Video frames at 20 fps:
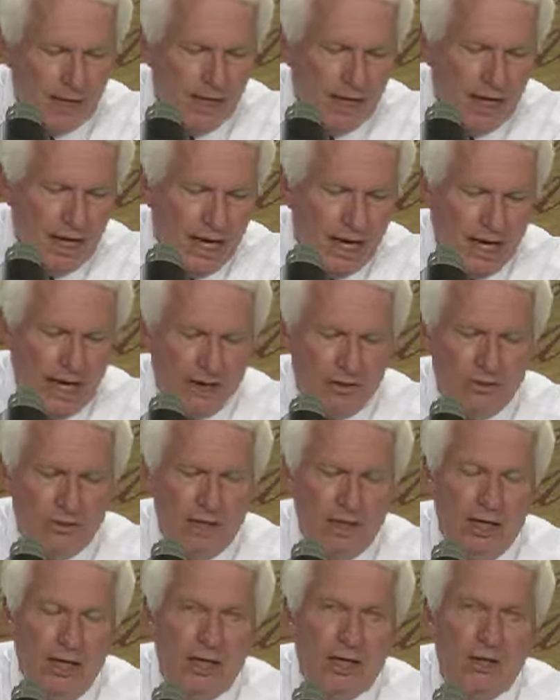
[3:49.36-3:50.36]
And
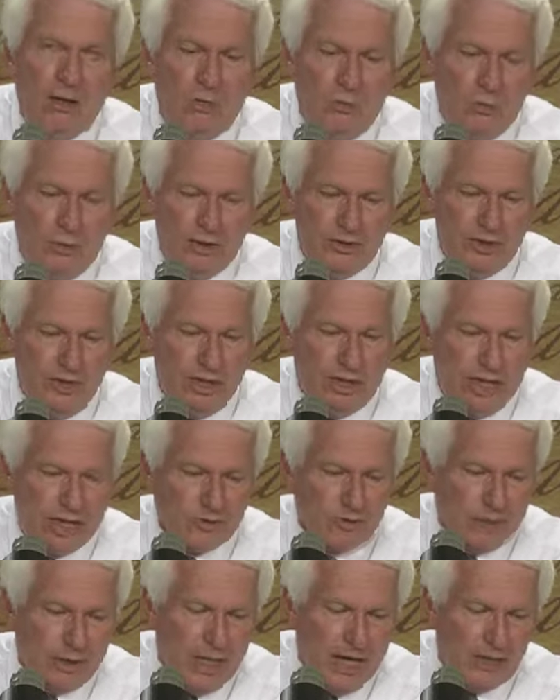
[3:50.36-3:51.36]
here we see an
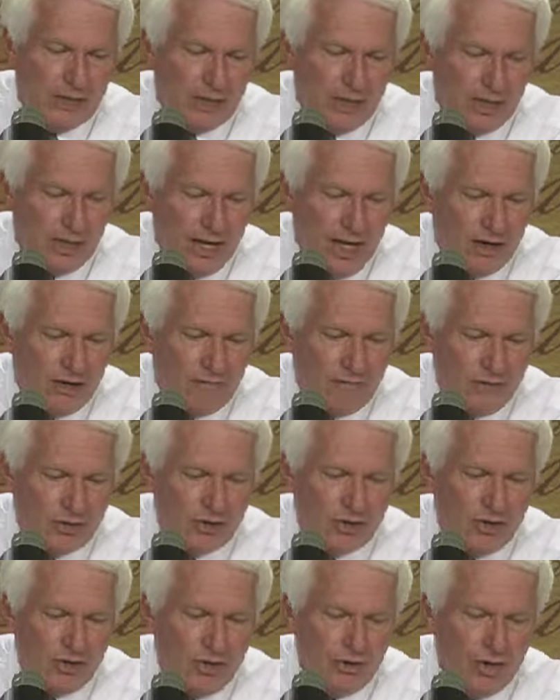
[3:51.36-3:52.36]
explanation down in verse
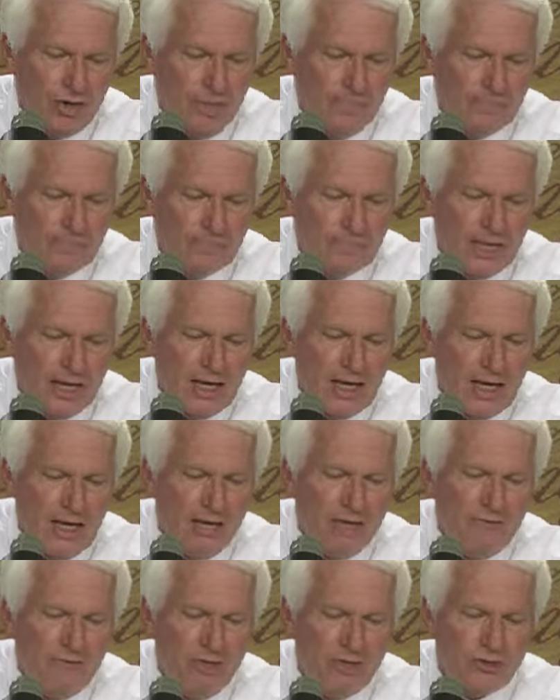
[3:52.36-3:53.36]
30.
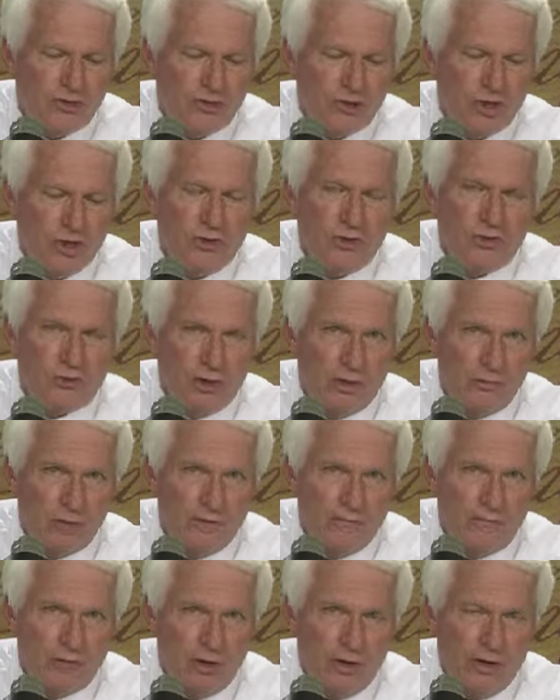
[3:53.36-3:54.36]
If his children,
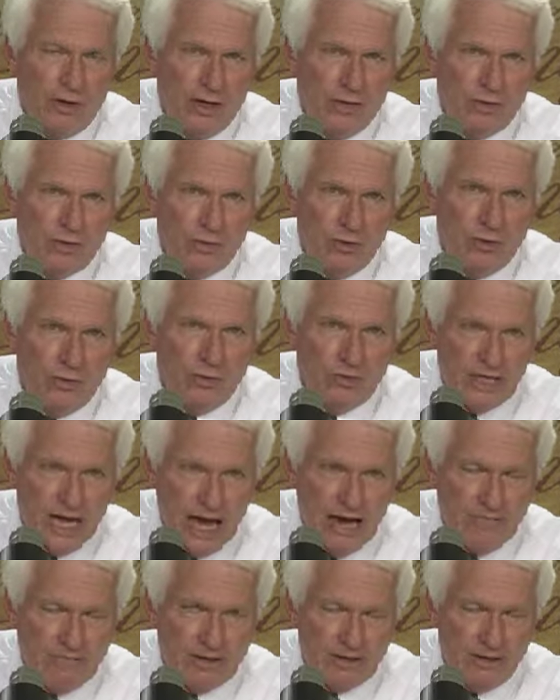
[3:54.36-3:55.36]
referring to
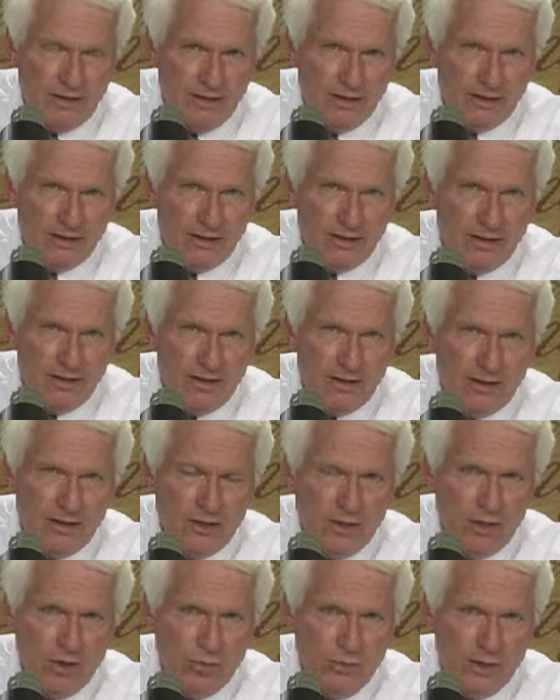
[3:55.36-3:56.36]
David,
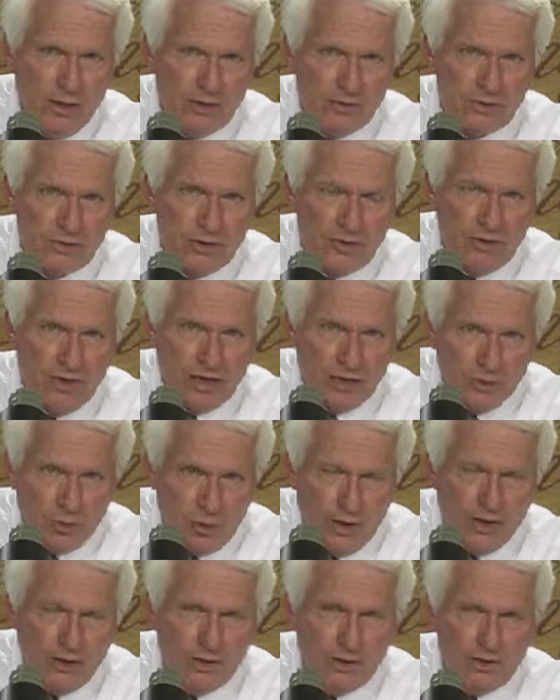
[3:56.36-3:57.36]
who was the
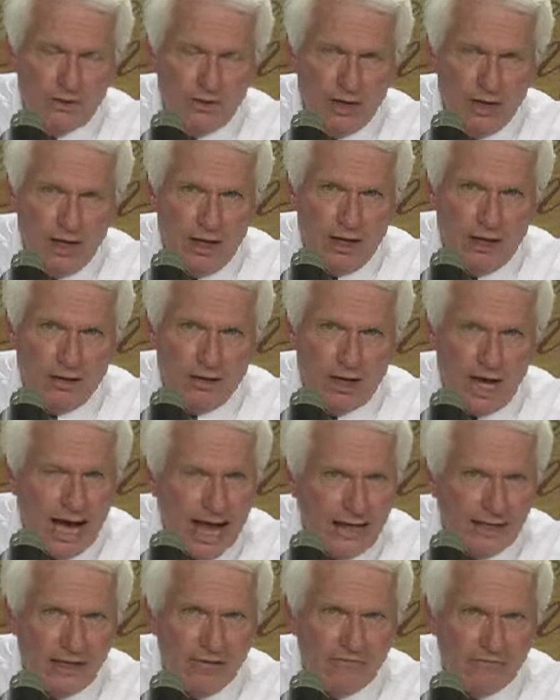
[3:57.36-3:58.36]
anointed king,
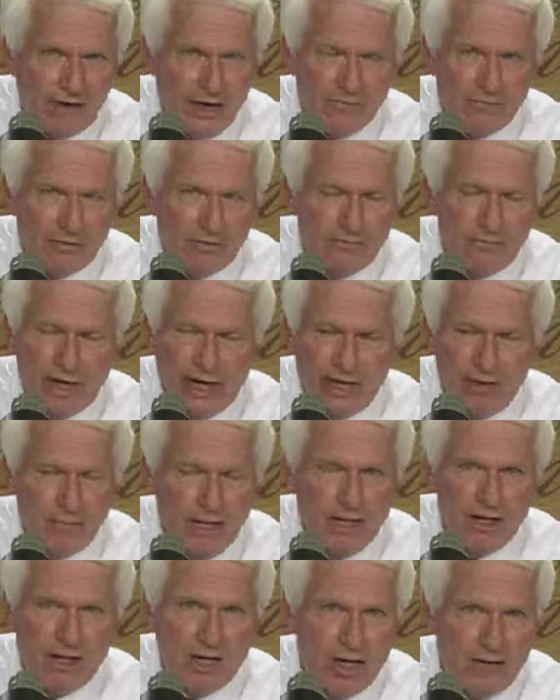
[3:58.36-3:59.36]
highly favored of God, he
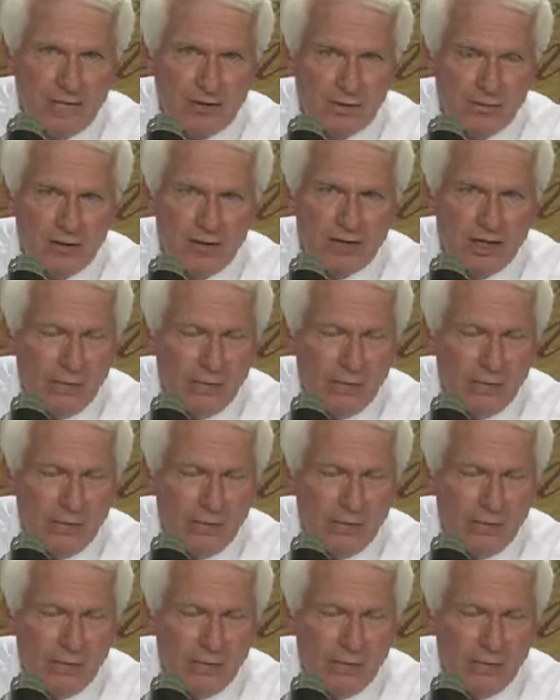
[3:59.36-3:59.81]
made a covenant with him,